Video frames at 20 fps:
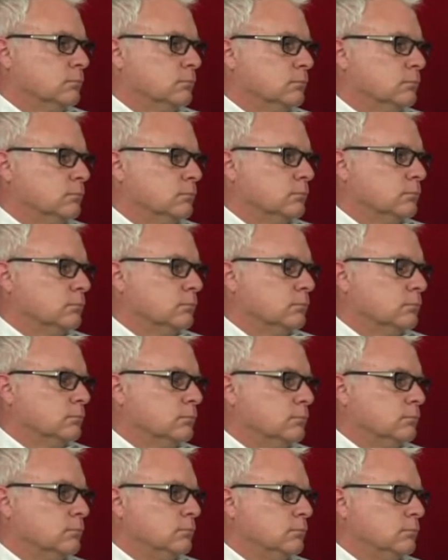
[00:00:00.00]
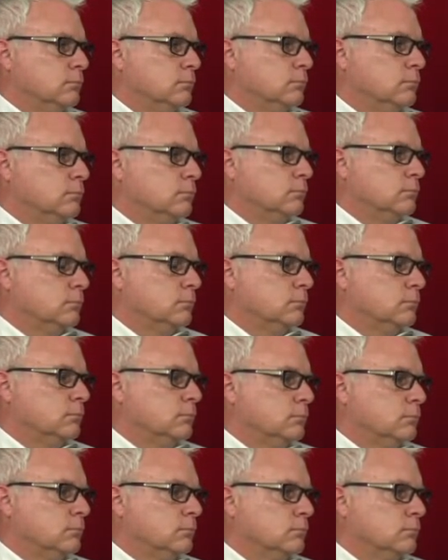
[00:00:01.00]

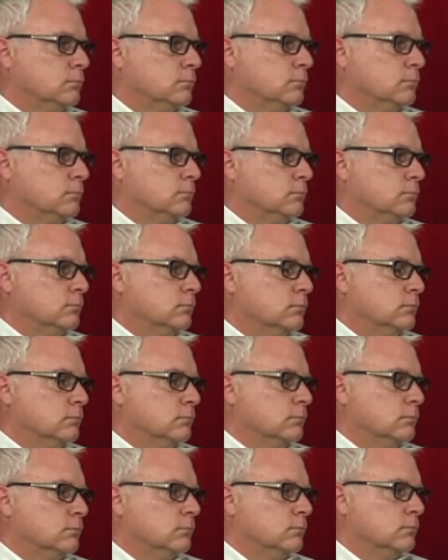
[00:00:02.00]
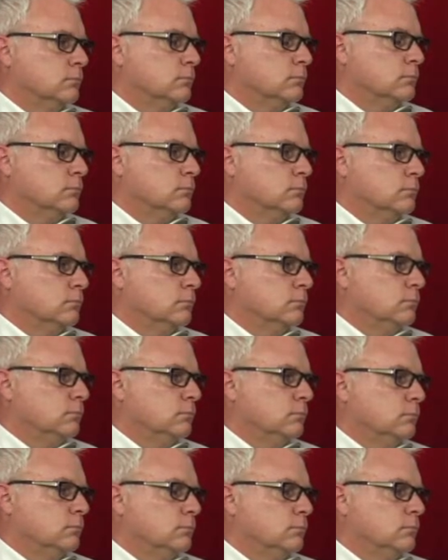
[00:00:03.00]
This person isn't speaking.